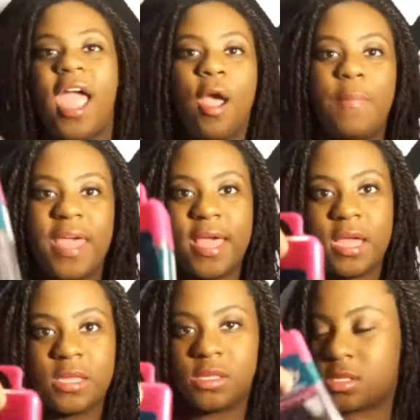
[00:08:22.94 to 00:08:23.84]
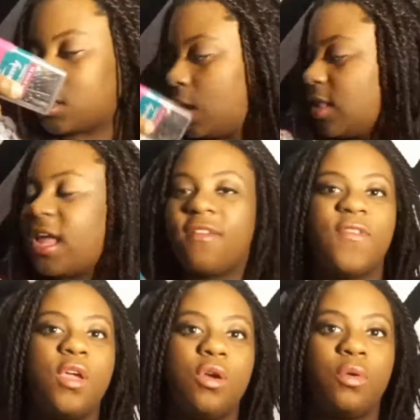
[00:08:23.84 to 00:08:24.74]
hair pins, like if
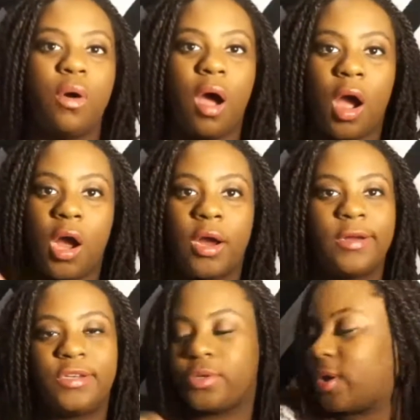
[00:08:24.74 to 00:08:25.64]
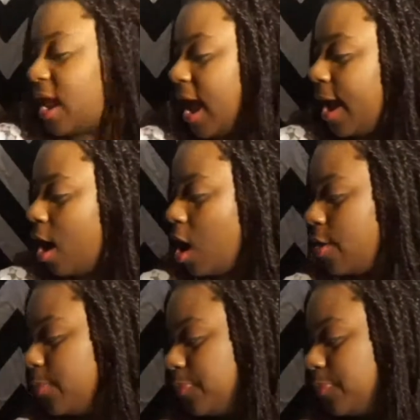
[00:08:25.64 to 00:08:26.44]
you are doing hair.